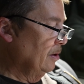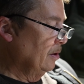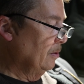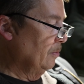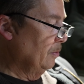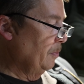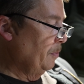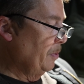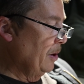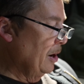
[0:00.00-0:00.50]

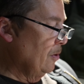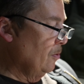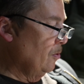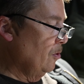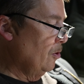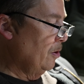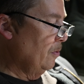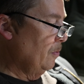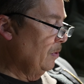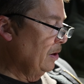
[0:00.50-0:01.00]
repair
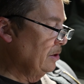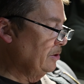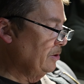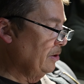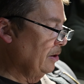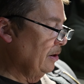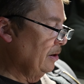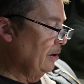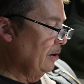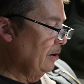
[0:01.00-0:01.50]
order, we
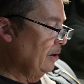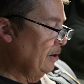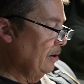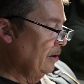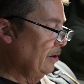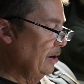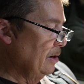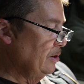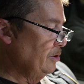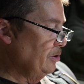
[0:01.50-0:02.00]

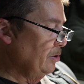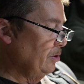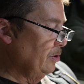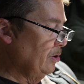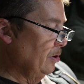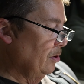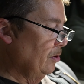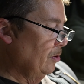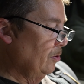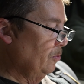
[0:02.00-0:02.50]
said engine
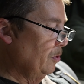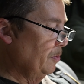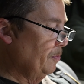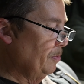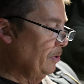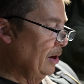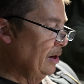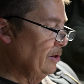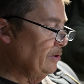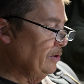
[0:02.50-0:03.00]
code,
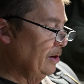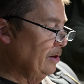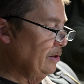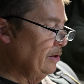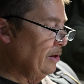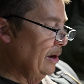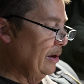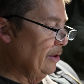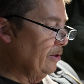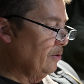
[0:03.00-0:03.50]
replace
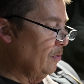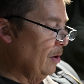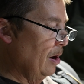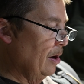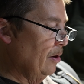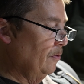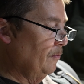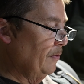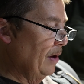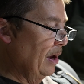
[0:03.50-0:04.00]
intake
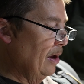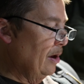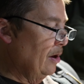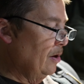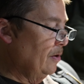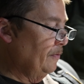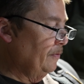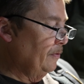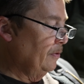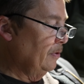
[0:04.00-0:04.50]
throttle
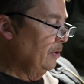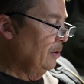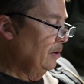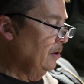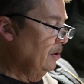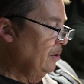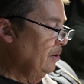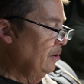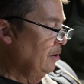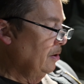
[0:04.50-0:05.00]
valve,
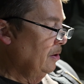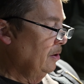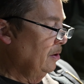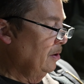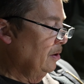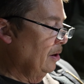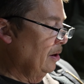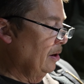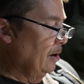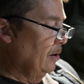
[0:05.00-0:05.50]

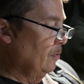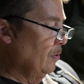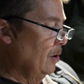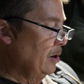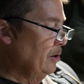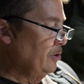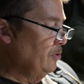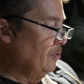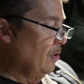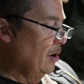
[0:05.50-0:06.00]

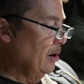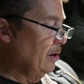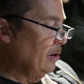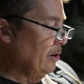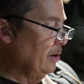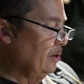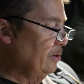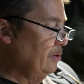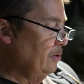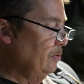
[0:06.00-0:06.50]
run truck,
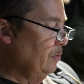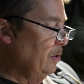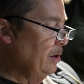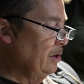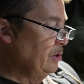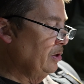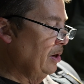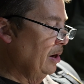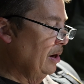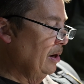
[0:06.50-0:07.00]
do
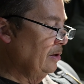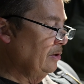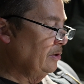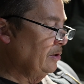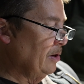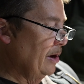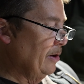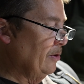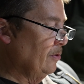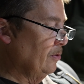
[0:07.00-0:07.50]
regen,
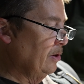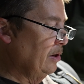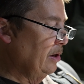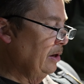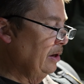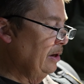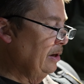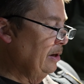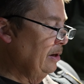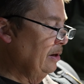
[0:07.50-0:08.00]
cycle
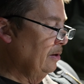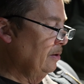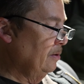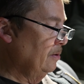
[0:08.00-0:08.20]
key,